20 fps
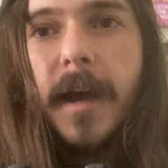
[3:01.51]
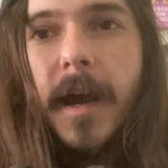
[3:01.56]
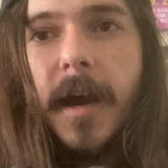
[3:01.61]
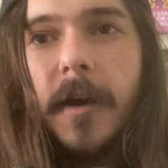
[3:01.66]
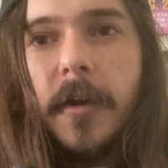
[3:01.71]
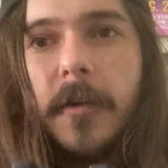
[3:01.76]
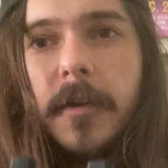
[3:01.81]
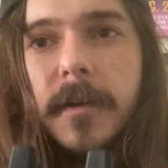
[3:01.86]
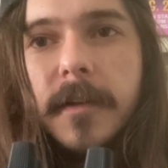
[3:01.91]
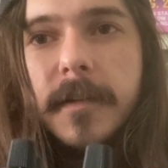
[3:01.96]

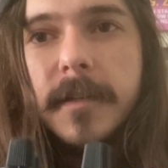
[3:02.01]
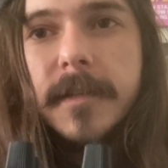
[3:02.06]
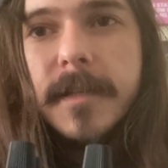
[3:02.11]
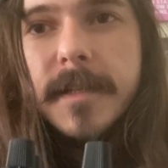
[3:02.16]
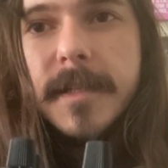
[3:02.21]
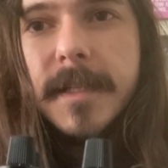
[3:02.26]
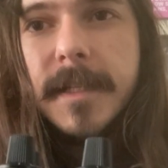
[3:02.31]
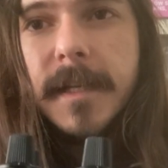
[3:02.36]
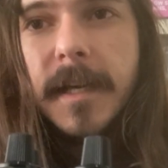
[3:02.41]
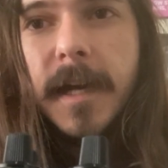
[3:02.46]
out,
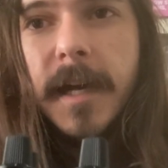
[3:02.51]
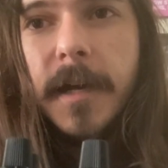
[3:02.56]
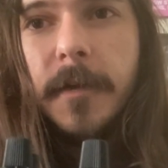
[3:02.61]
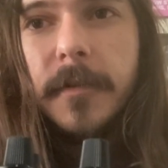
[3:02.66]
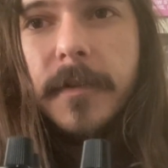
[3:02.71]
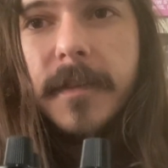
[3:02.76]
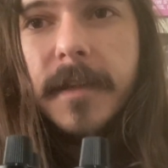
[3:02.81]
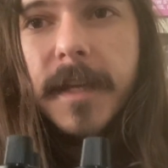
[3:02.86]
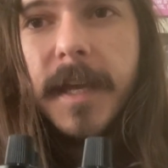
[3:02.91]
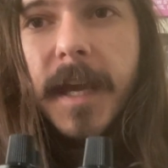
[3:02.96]
DI
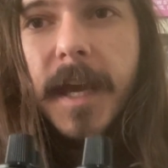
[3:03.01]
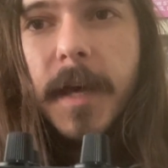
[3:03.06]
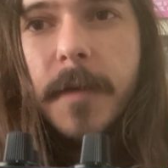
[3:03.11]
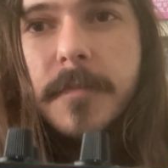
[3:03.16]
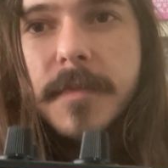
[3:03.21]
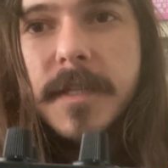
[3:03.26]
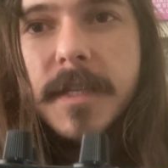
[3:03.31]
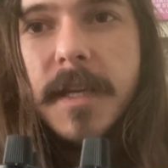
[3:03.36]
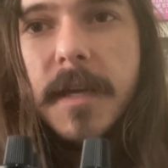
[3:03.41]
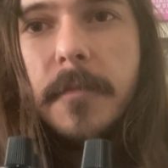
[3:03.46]
with the
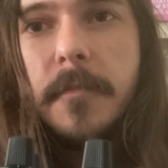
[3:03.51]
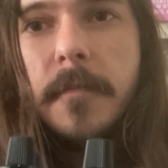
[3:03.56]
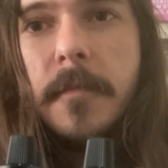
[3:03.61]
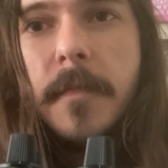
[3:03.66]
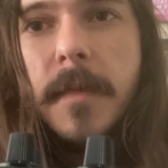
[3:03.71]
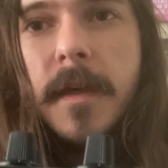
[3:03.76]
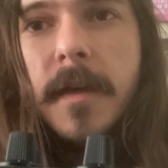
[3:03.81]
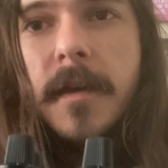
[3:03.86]
cab sim.